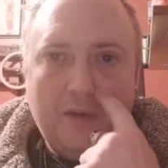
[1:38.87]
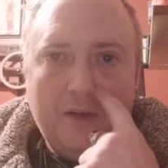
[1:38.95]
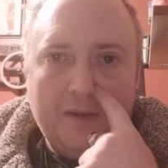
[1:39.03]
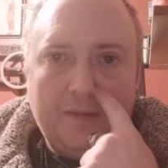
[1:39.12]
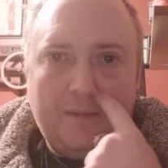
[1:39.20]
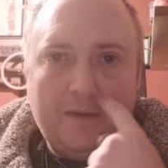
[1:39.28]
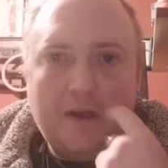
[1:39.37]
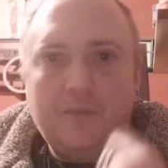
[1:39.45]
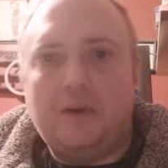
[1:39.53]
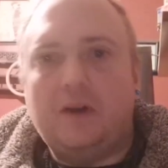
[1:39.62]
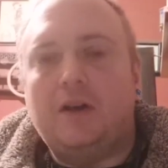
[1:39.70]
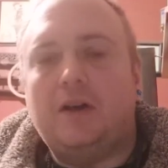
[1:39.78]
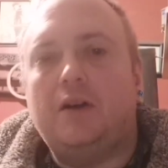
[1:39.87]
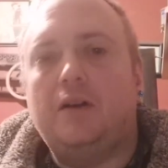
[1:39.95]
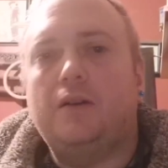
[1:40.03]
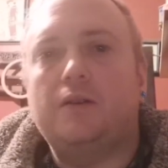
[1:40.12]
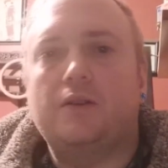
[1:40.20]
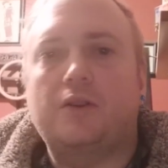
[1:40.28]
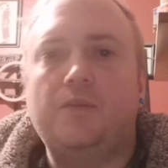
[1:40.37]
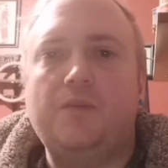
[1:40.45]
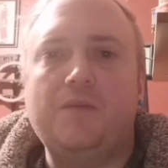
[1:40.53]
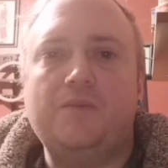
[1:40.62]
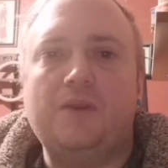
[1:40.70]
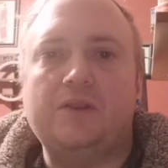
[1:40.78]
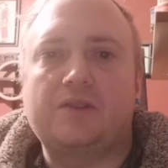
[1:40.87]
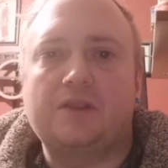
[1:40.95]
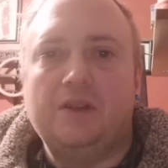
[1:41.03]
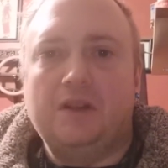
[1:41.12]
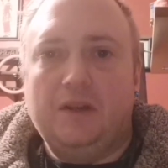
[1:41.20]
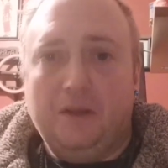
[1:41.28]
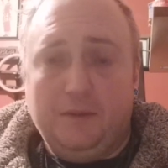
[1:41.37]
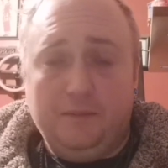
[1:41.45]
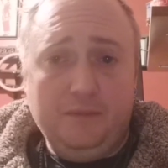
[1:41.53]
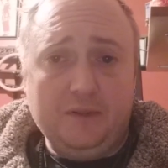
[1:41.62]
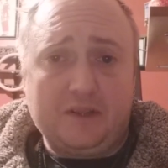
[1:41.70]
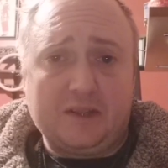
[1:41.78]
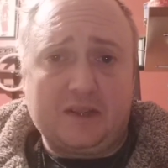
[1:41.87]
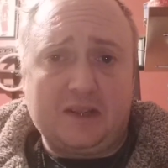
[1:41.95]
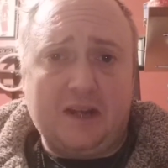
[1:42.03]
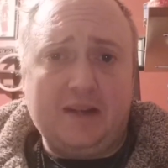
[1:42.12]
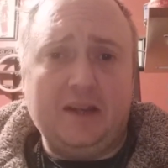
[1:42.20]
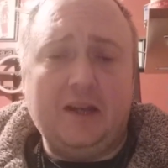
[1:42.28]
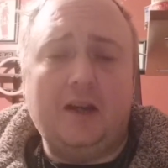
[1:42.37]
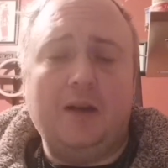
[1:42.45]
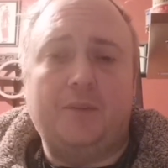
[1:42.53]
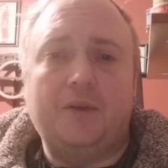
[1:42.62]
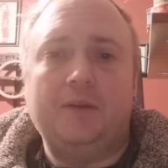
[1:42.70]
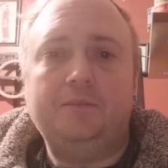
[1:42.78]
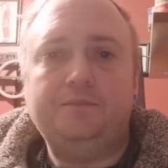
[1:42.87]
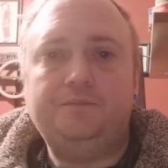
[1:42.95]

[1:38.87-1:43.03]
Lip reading: we affirm our commitment to standing up,